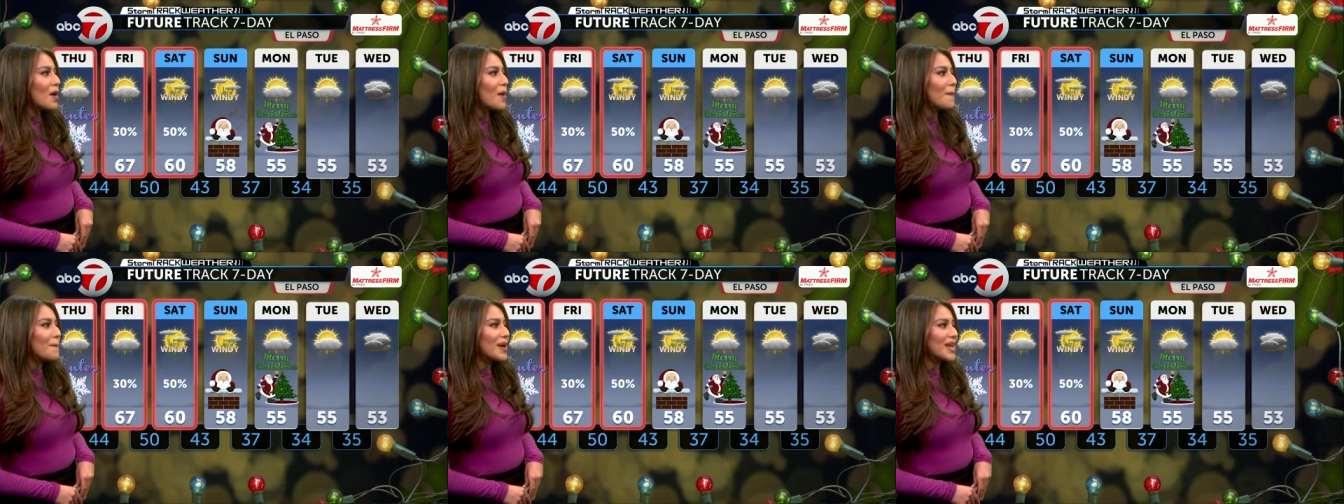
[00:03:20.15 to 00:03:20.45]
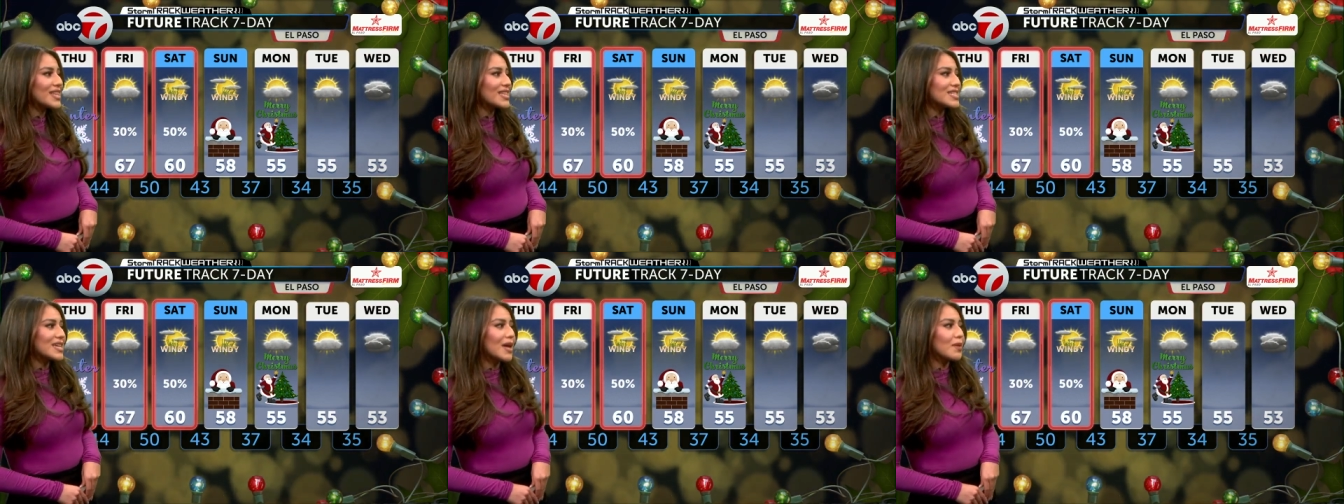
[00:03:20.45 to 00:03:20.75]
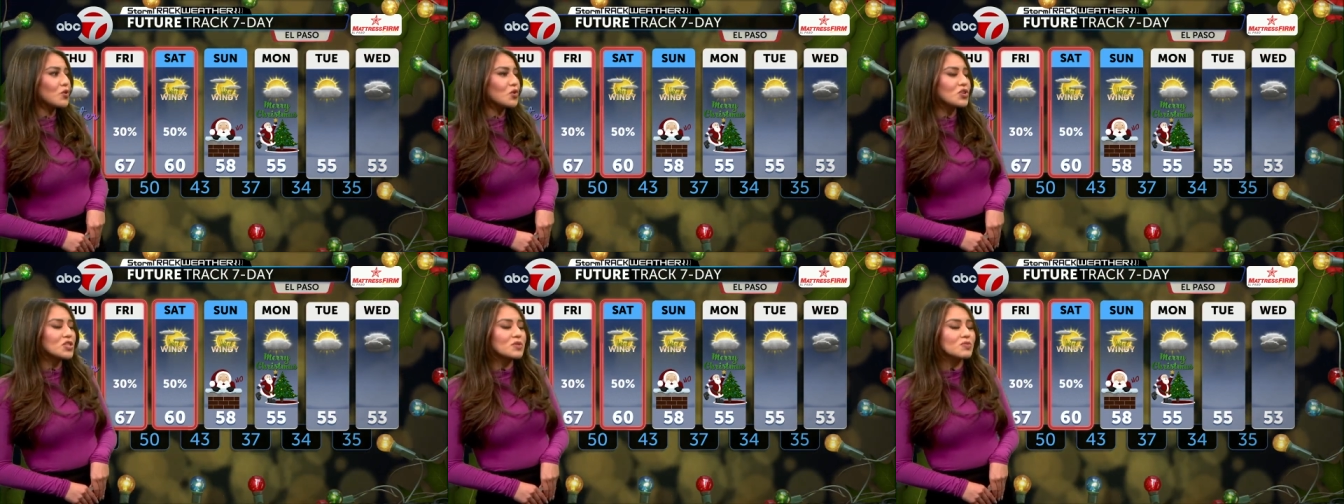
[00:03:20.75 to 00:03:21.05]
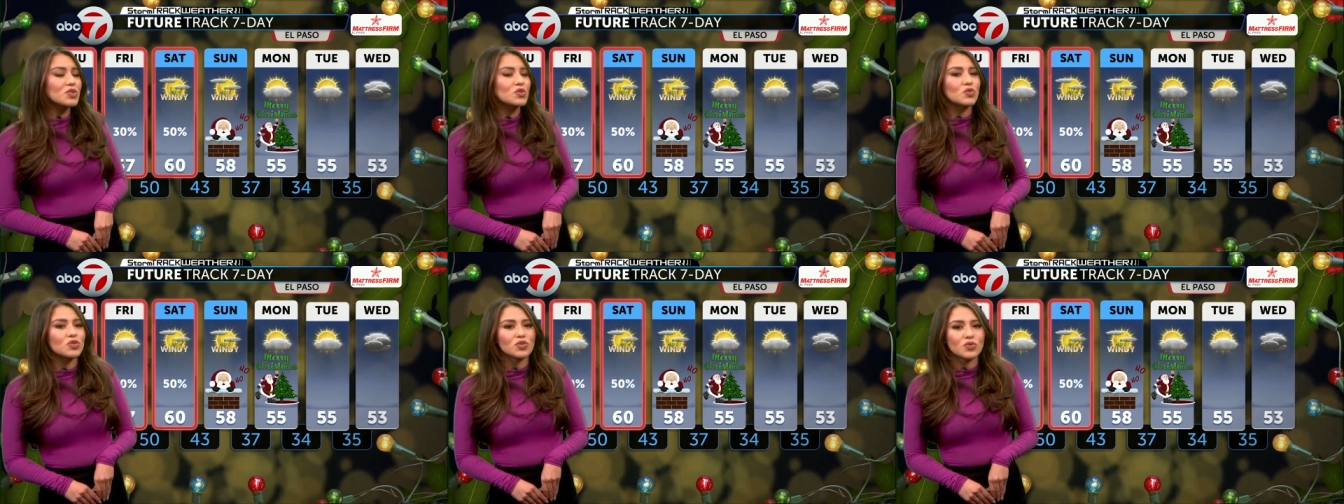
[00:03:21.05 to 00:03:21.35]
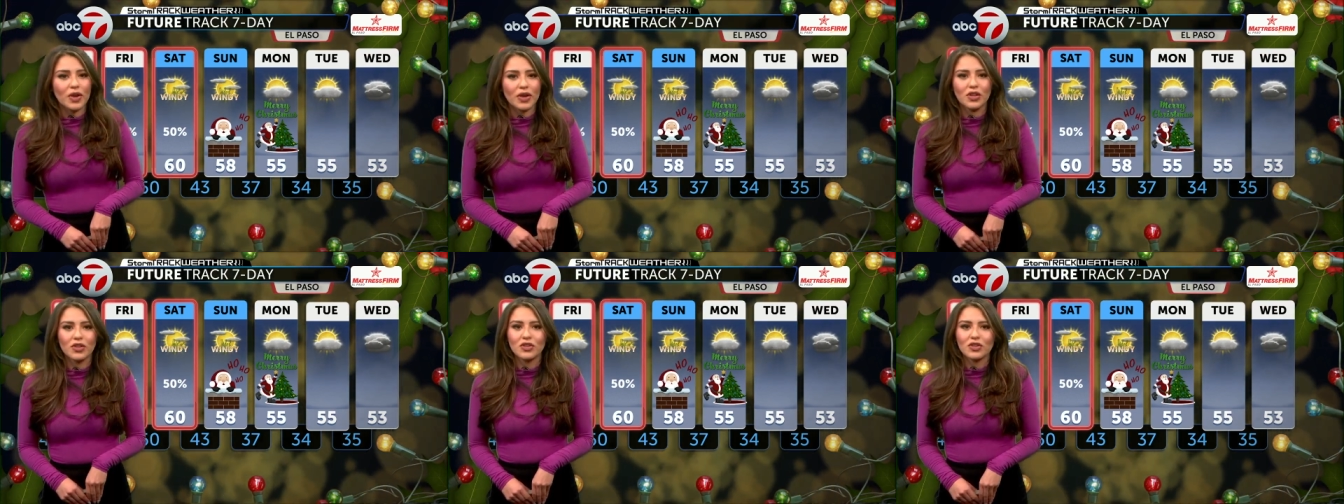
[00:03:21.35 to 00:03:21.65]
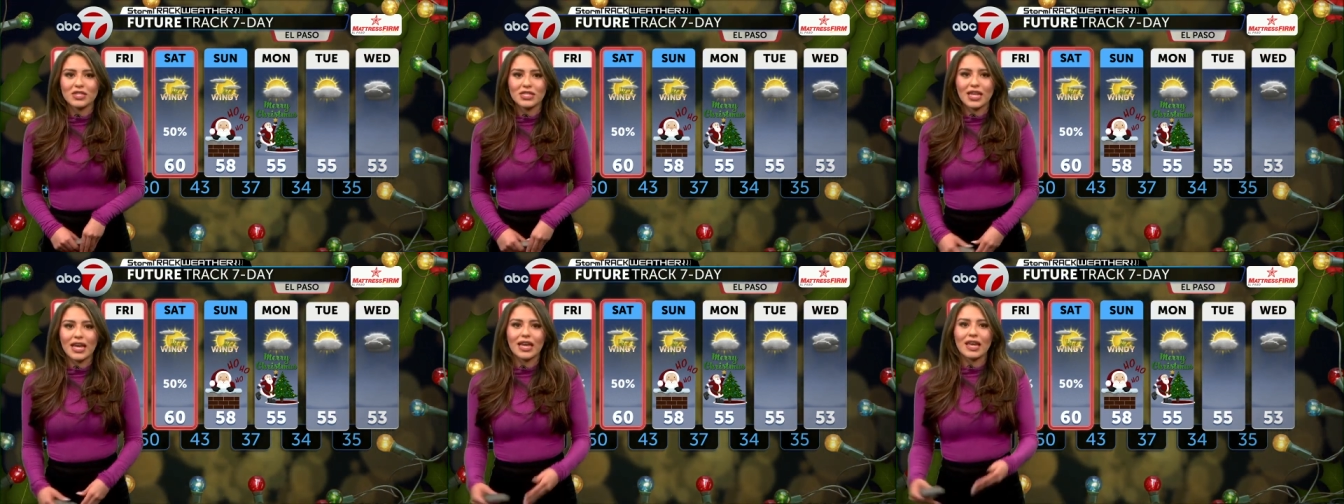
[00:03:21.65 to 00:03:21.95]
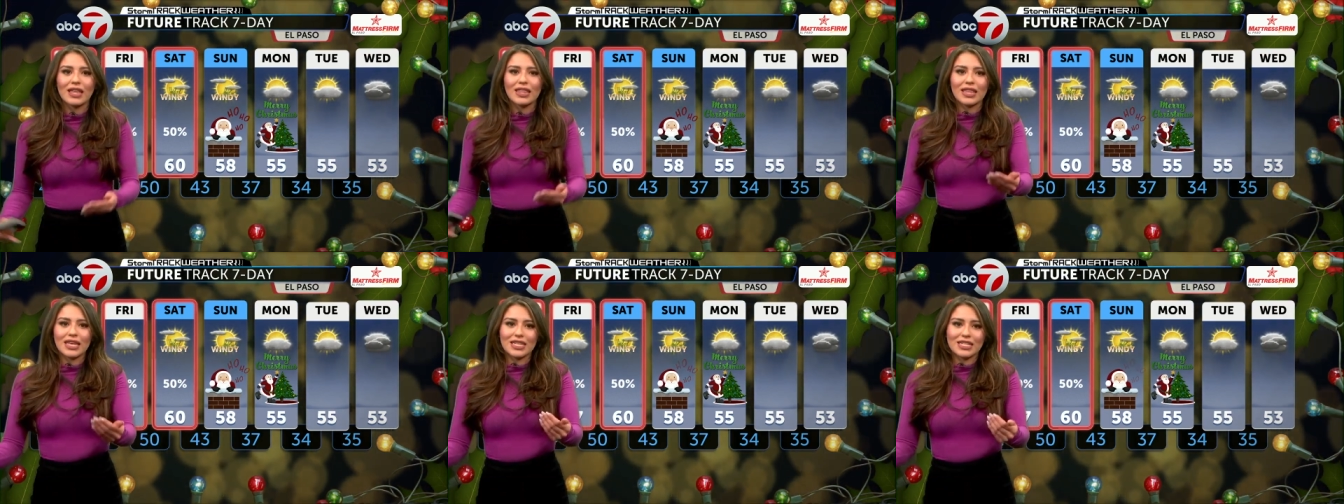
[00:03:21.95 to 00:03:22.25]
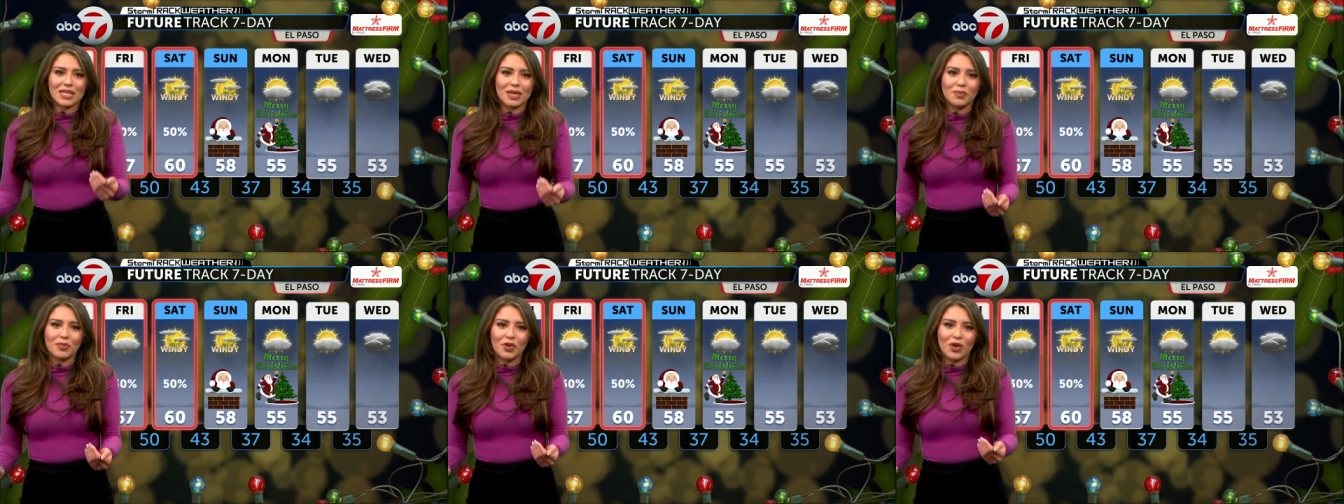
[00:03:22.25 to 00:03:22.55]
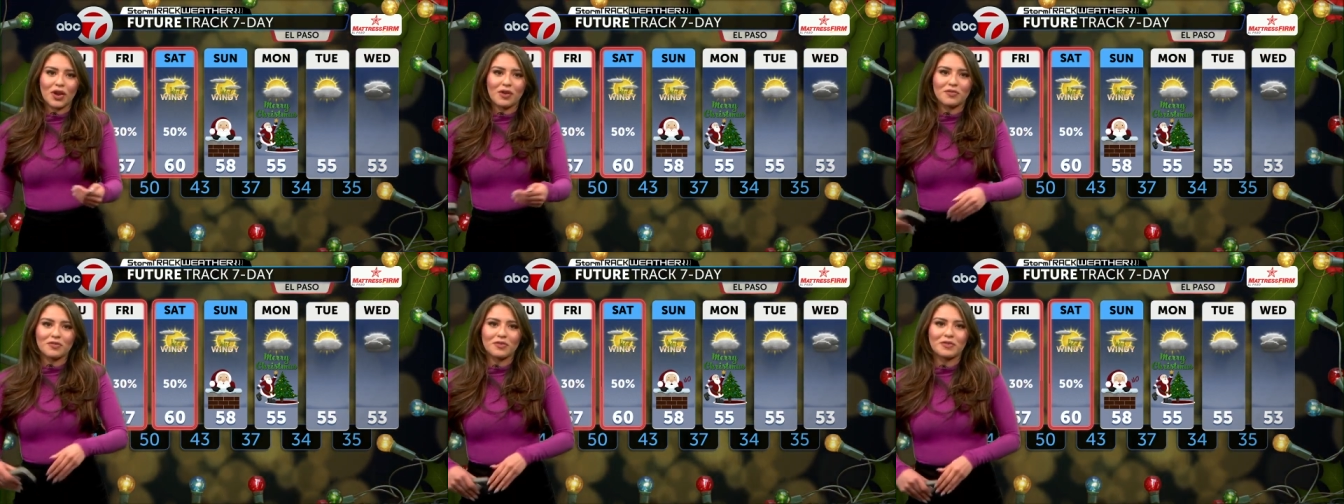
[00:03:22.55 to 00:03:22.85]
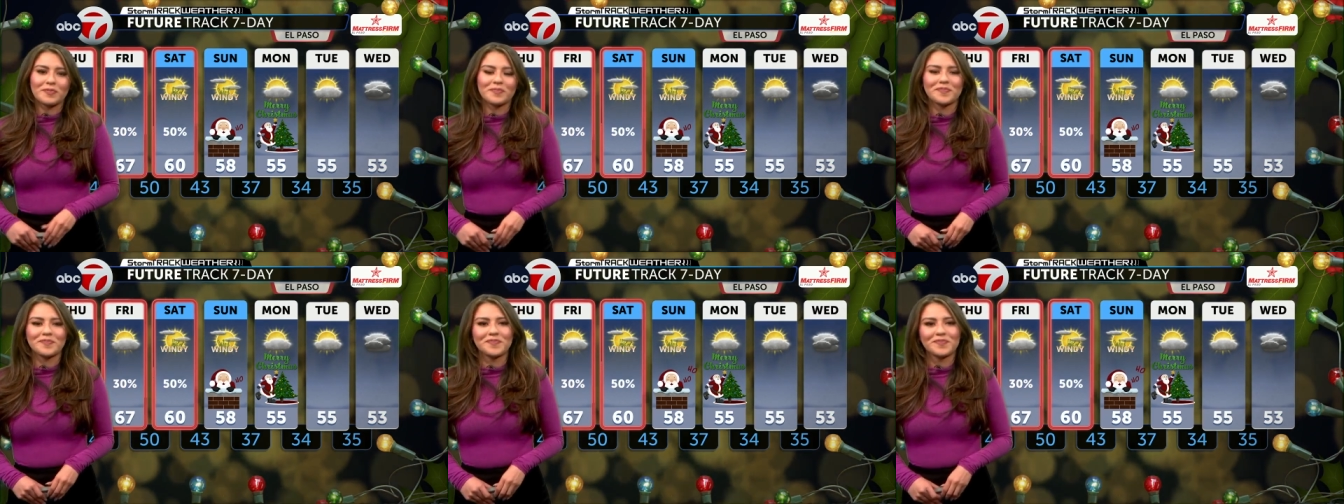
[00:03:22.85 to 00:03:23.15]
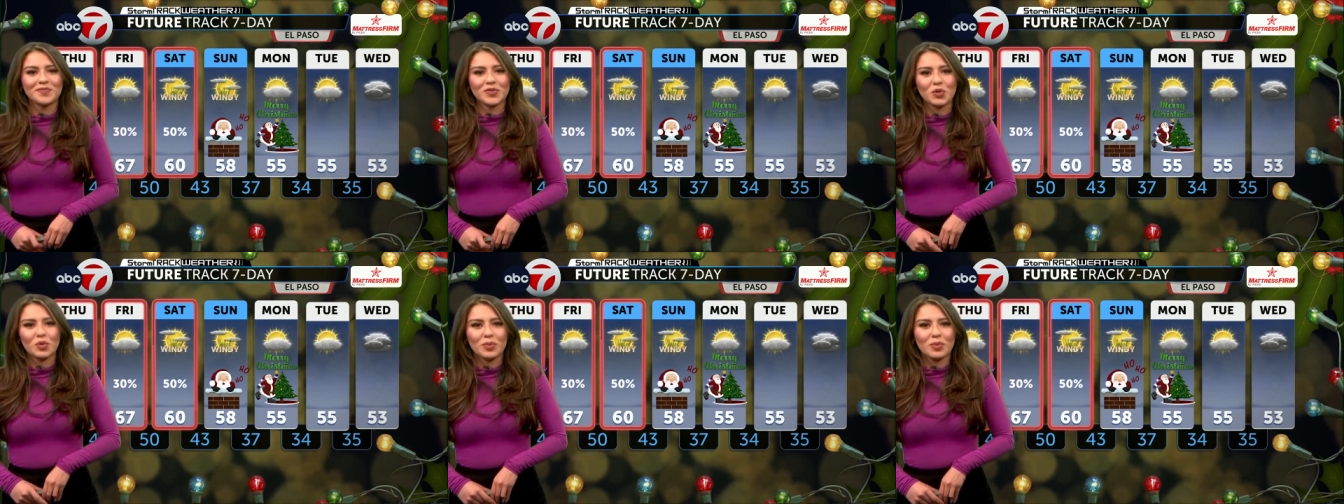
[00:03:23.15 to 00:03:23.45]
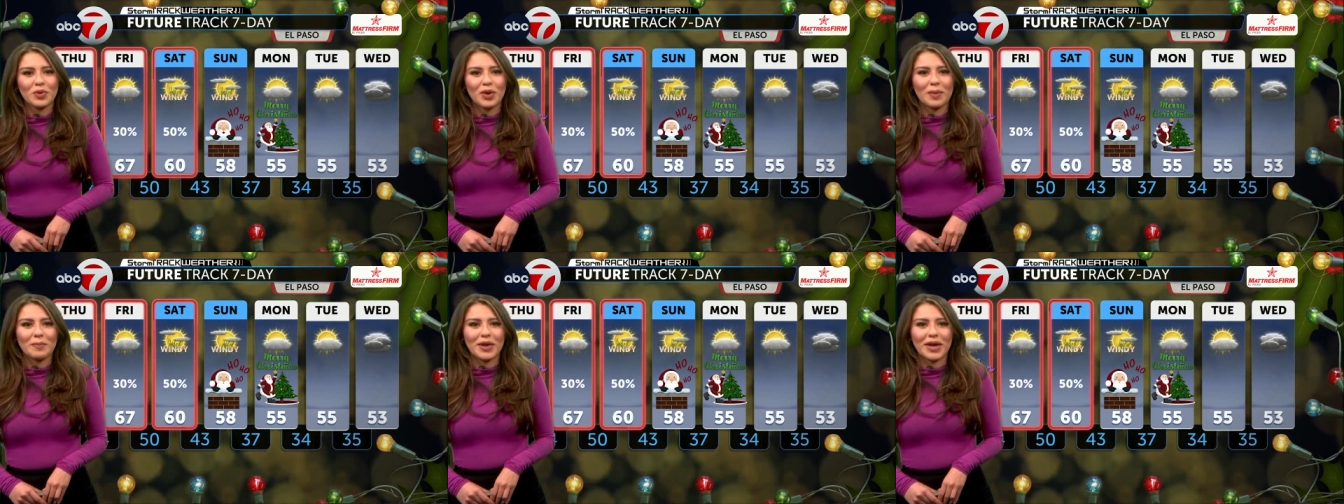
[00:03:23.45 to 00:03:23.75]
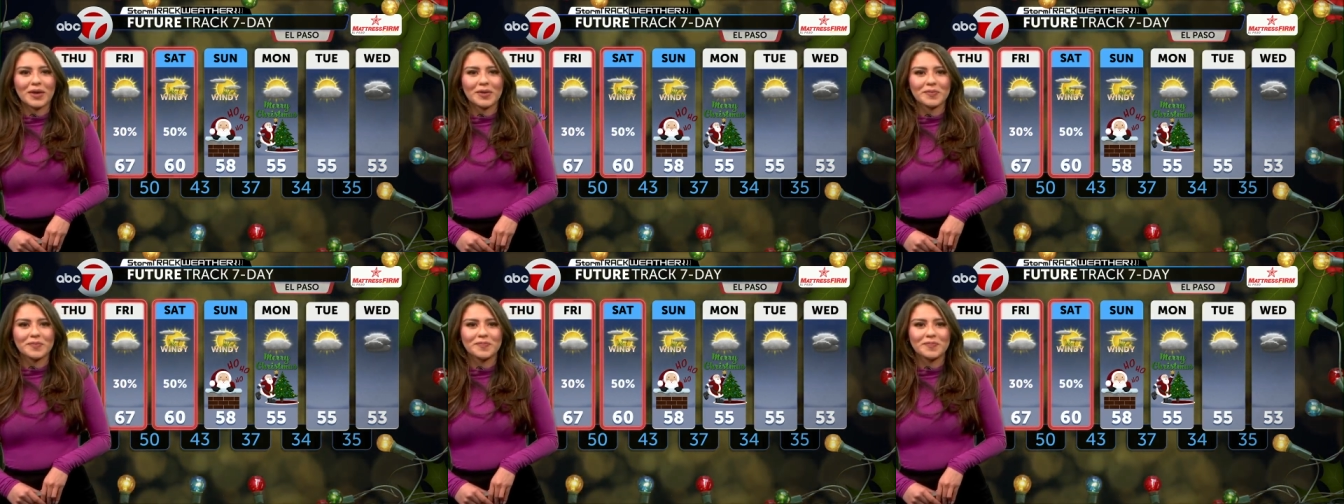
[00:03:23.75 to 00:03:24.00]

By the time Christmas rolls around, it looks like they taper off. We'll be right back.